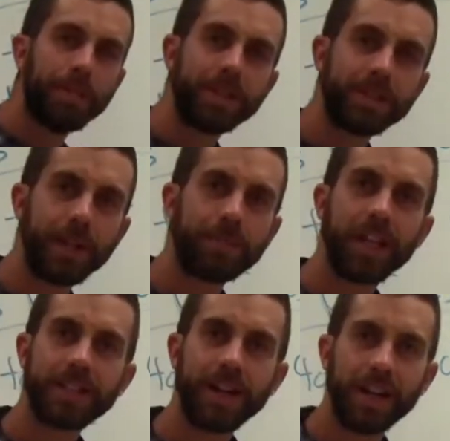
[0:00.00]
Mr.
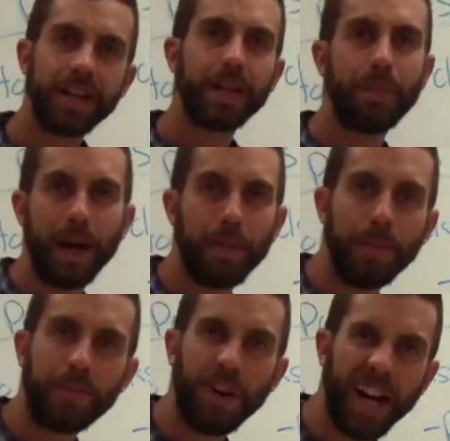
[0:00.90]
Demchak's talking
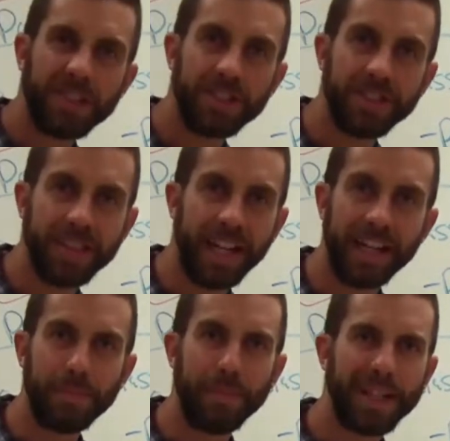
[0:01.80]
about fractions again
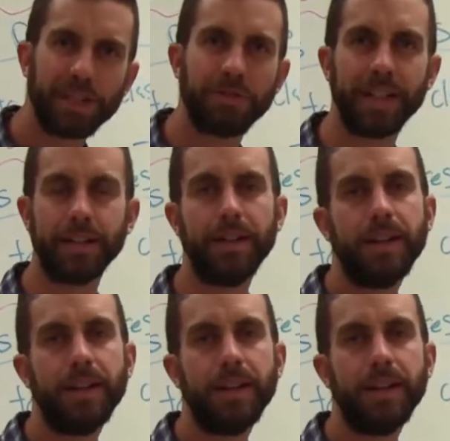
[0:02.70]
and measuring.